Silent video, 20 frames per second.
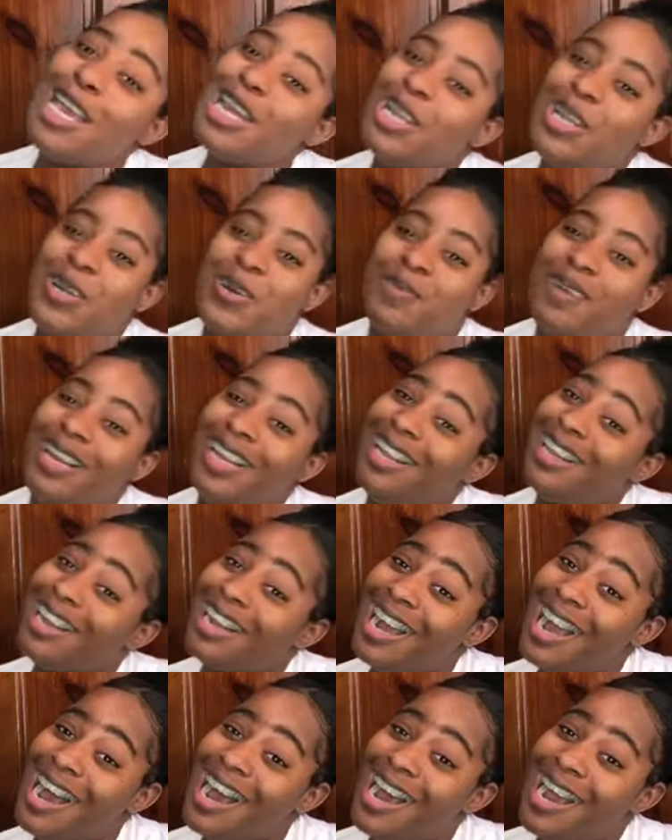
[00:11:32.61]
Nobody in the
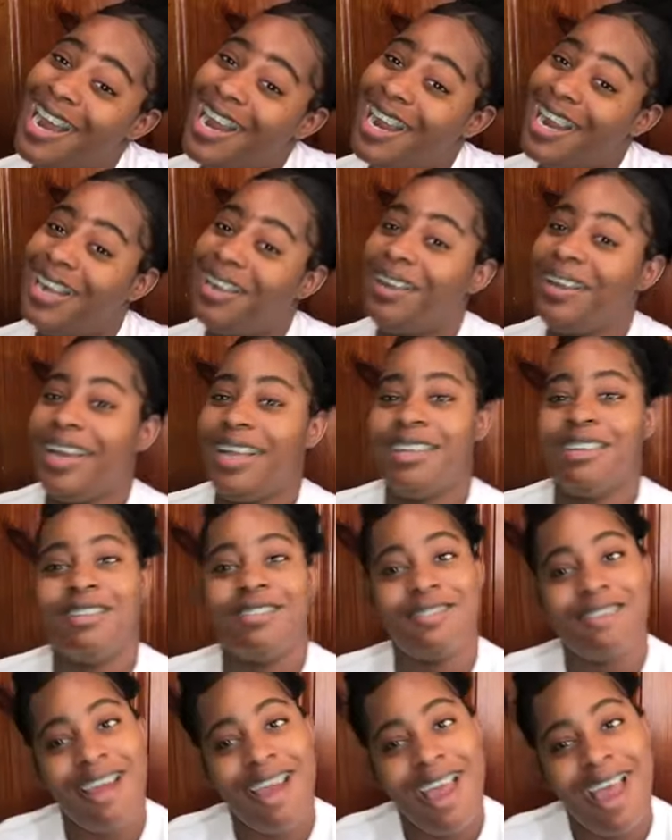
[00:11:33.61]
car, you can
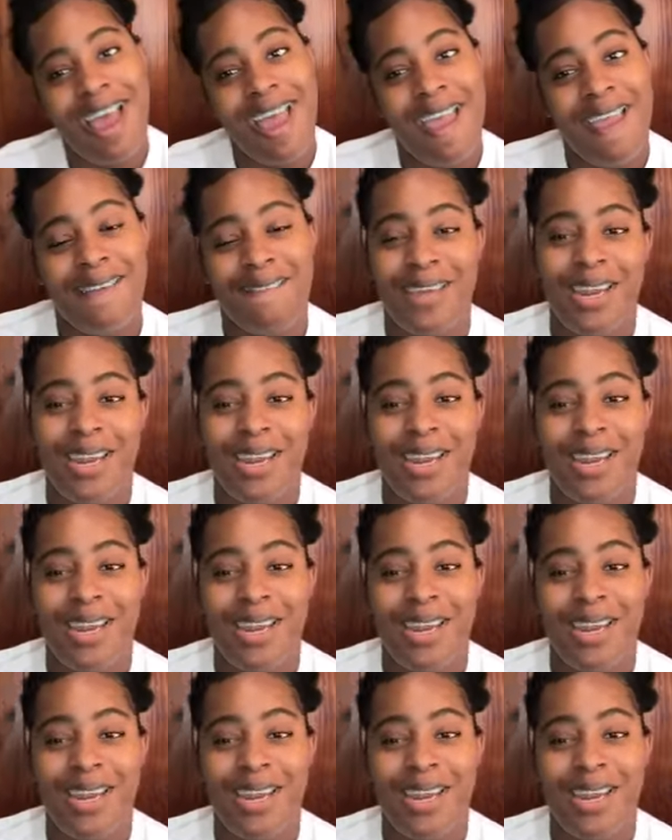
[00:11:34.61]
drive.